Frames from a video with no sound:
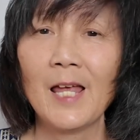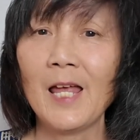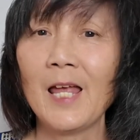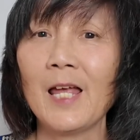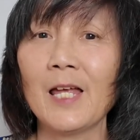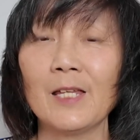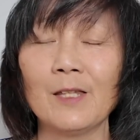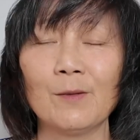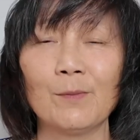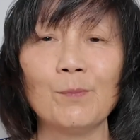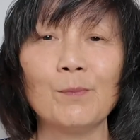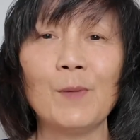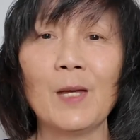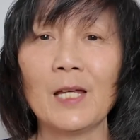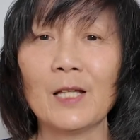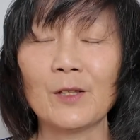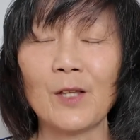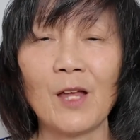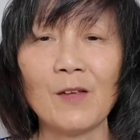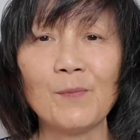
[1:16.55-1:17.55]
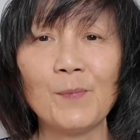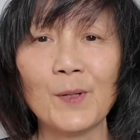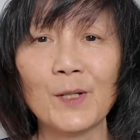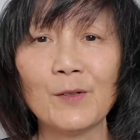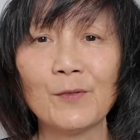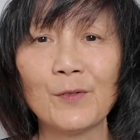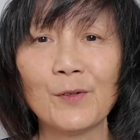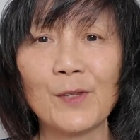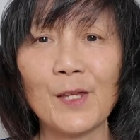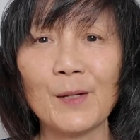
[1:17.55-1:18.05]
and make life
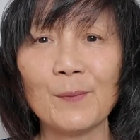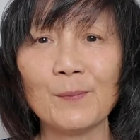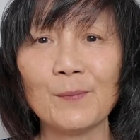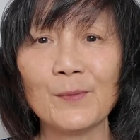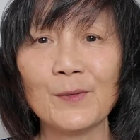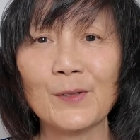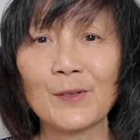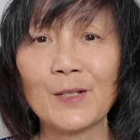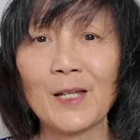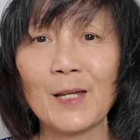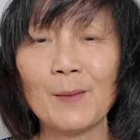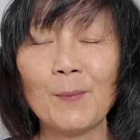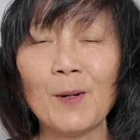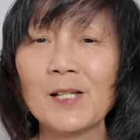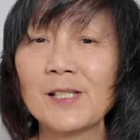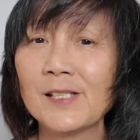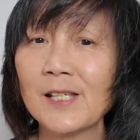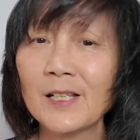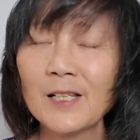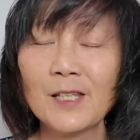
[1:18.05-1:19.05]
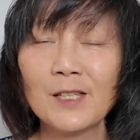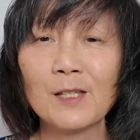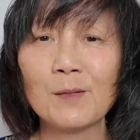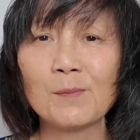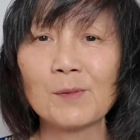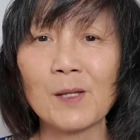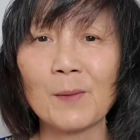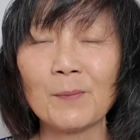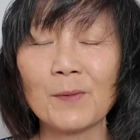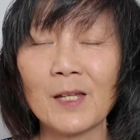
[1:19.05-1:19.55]
better for them, okay, by selling
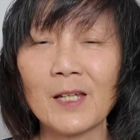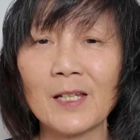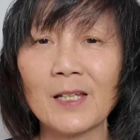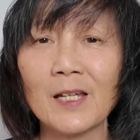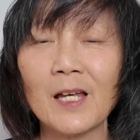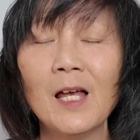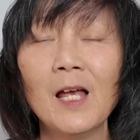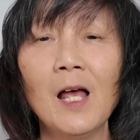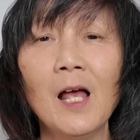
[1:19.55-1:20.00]
them something.